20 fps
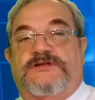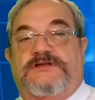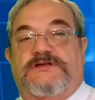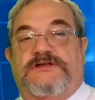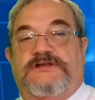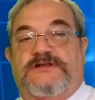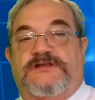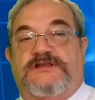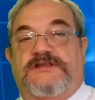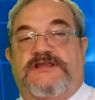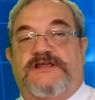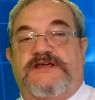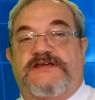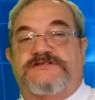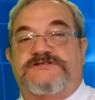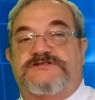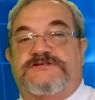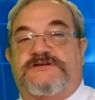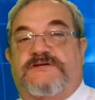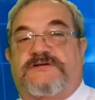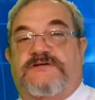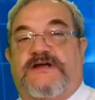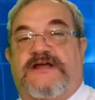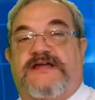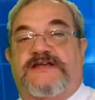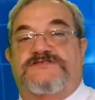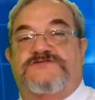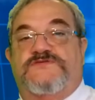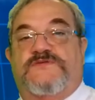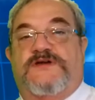And list your
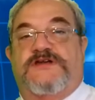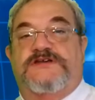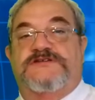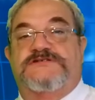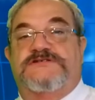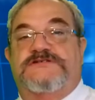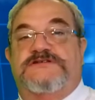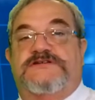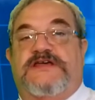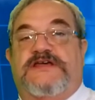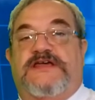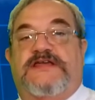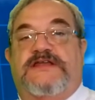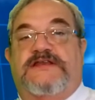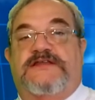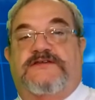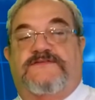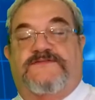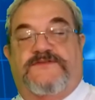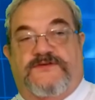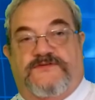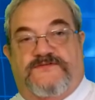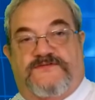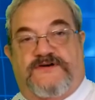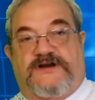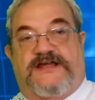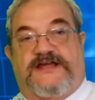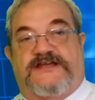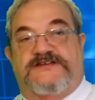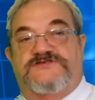graduation date if you've
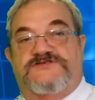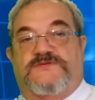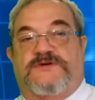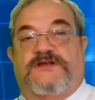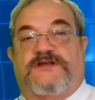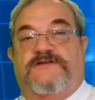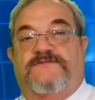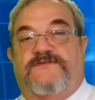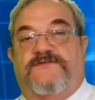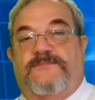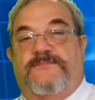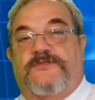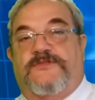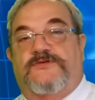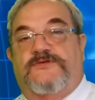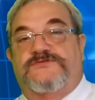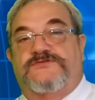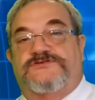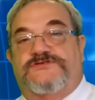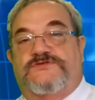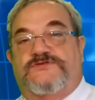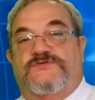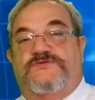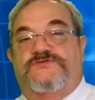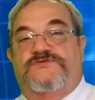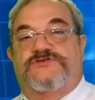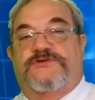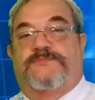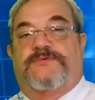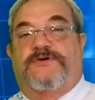graduated from those
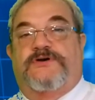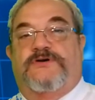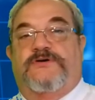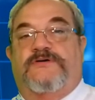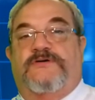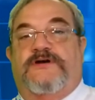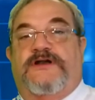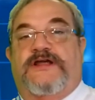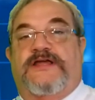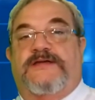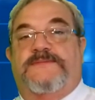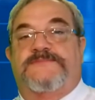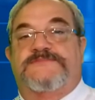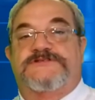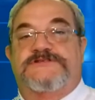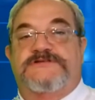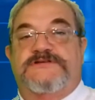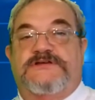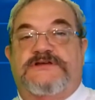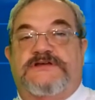schools or programs.